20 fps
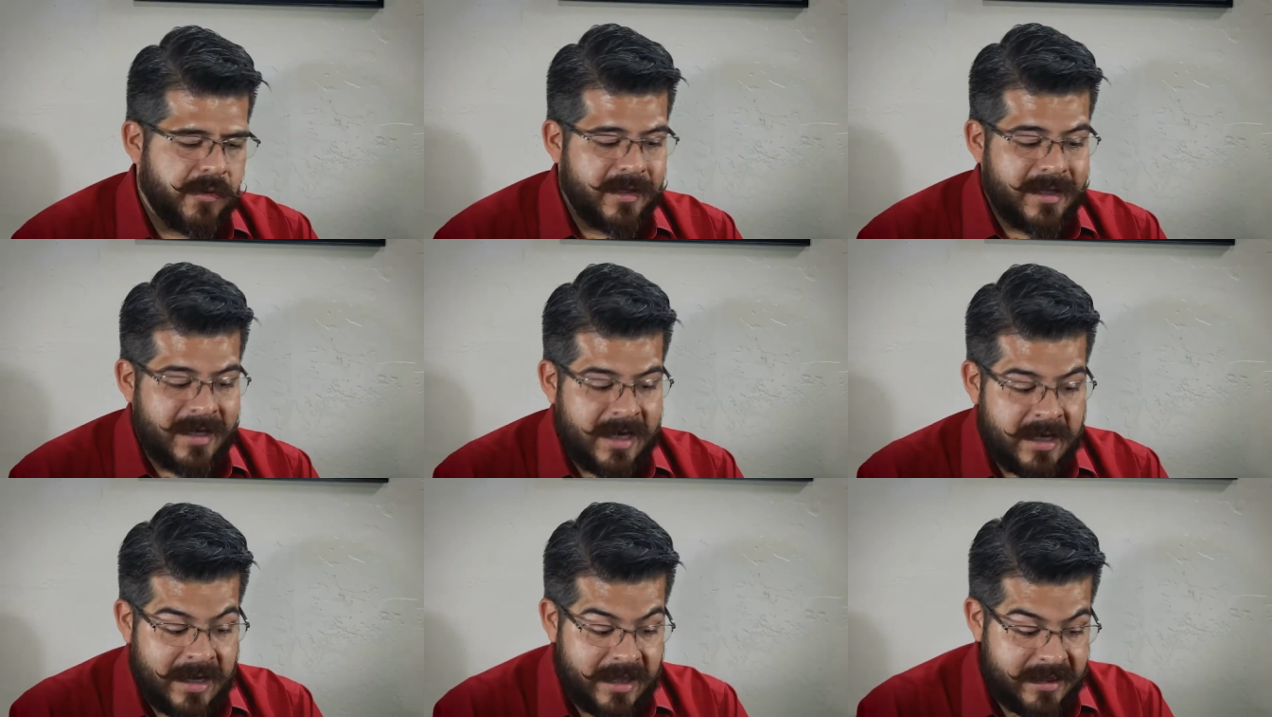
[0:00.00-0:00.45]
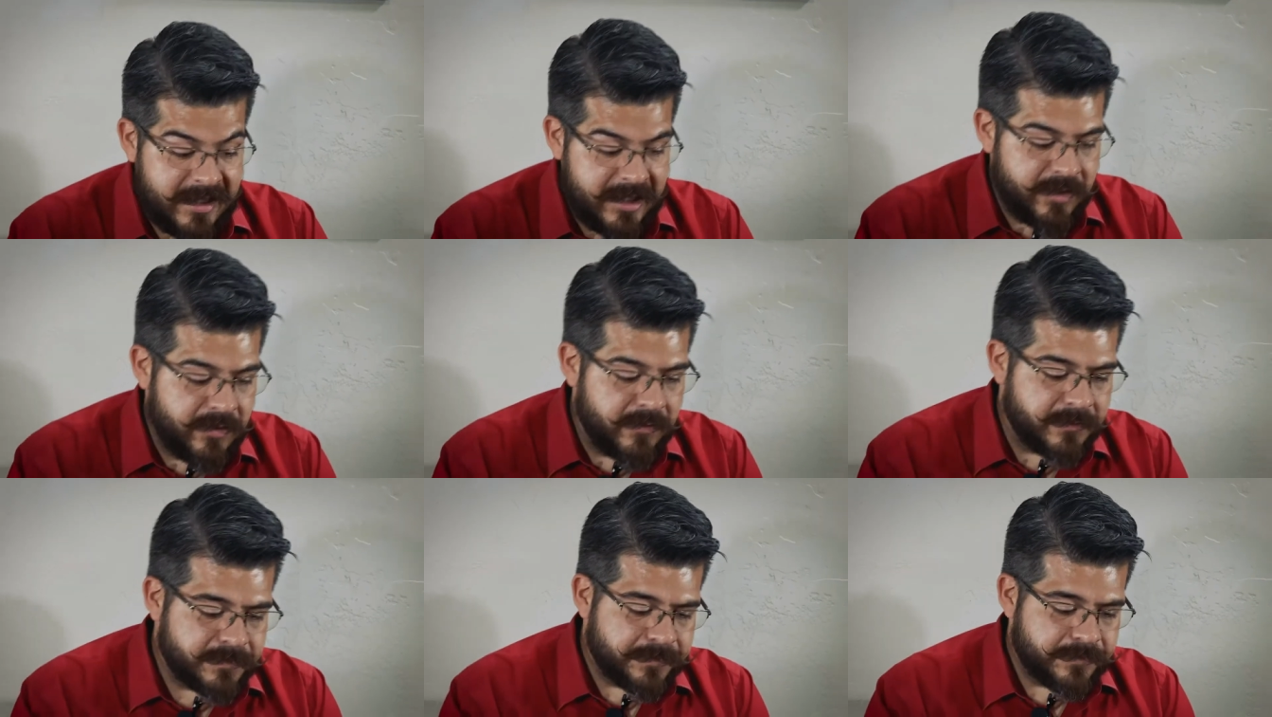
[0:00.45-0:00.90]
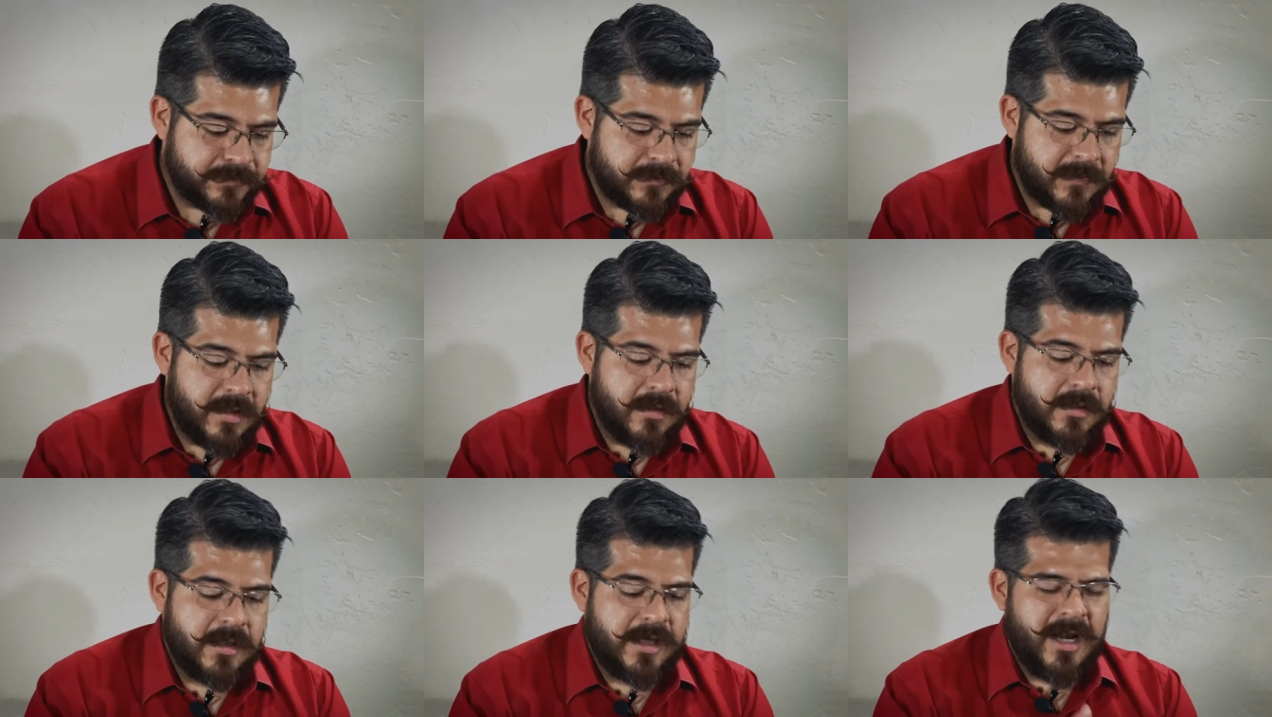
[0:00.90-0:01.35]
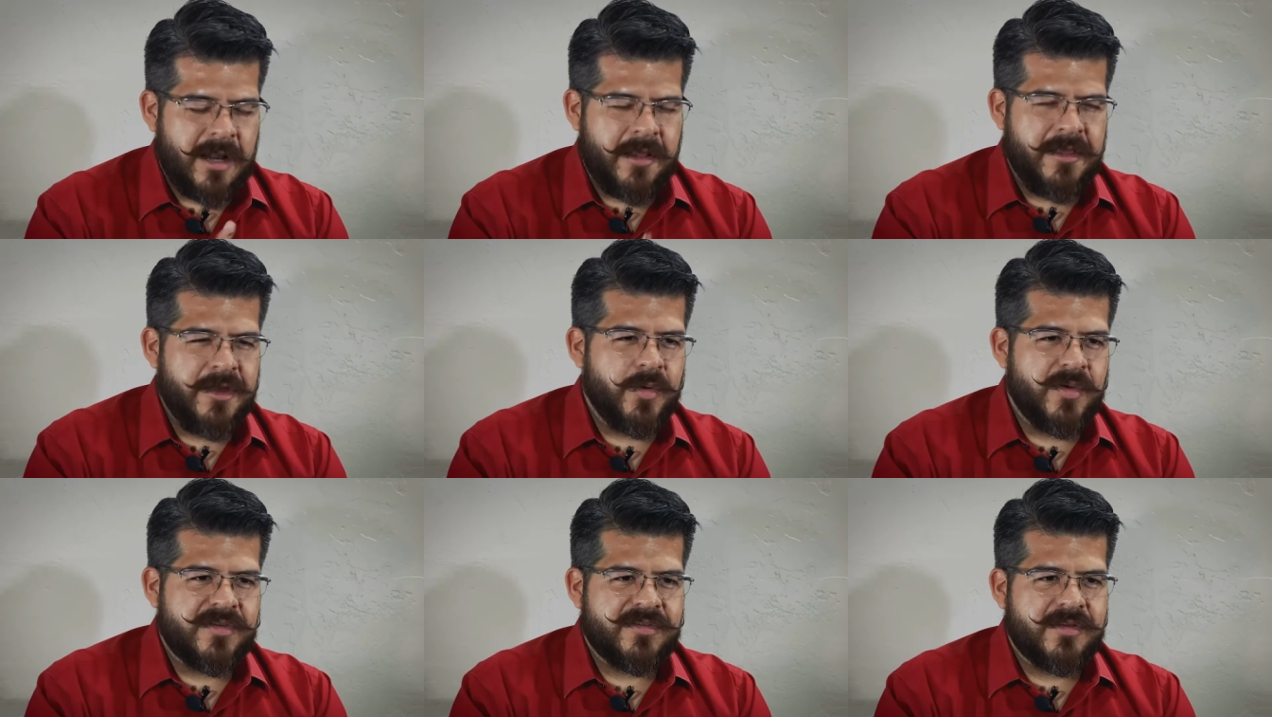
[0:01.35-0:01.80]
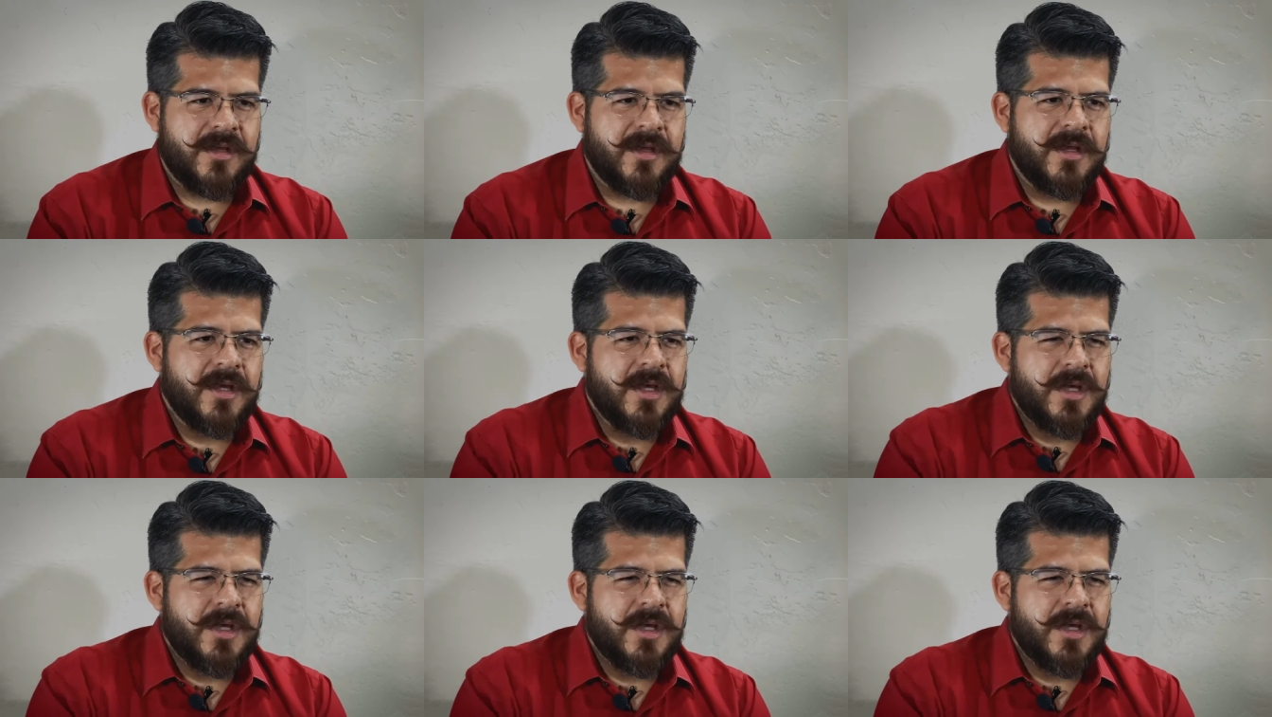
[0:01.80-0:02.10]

granadillo. Granadillo is the